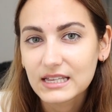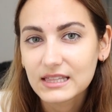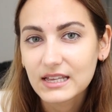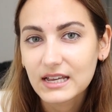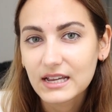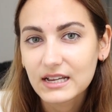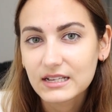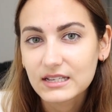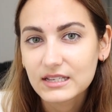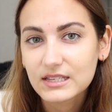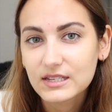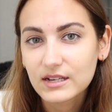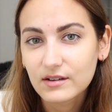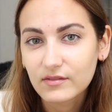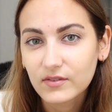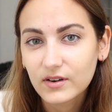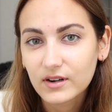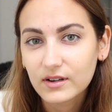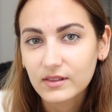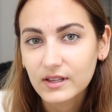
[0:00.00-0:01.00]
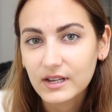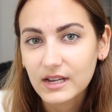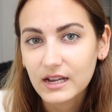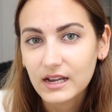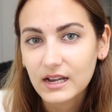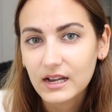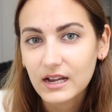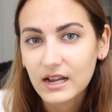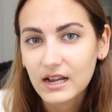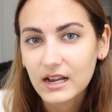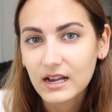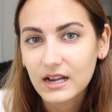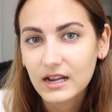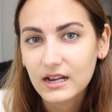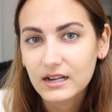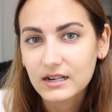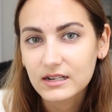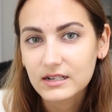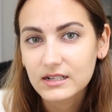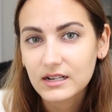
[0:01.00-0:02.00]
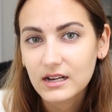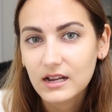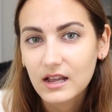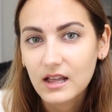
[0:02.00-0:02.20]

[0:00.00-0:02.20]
things differently. And